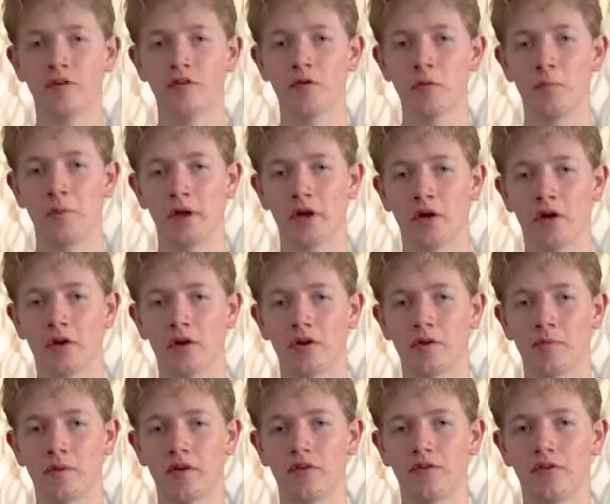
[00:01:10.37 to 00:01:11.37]
never big
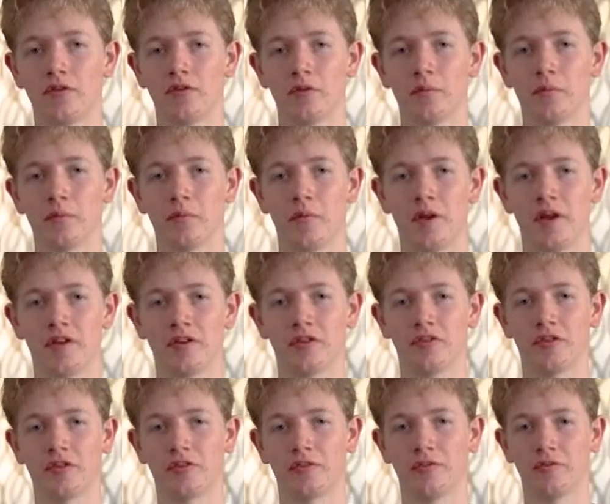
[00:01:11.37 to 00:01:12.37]
arguments, they're mainly
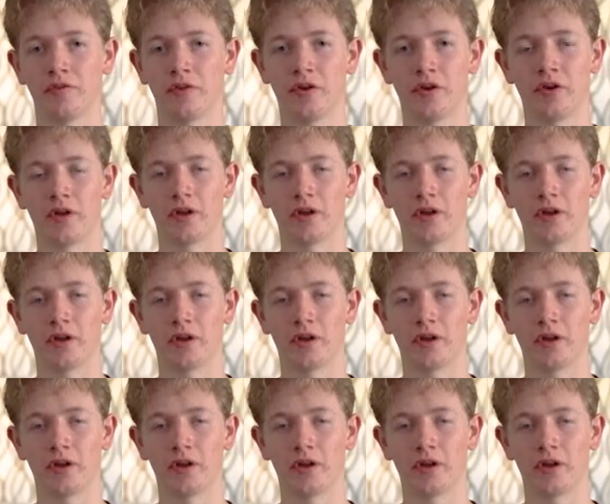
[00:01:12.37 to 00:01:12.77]
just little,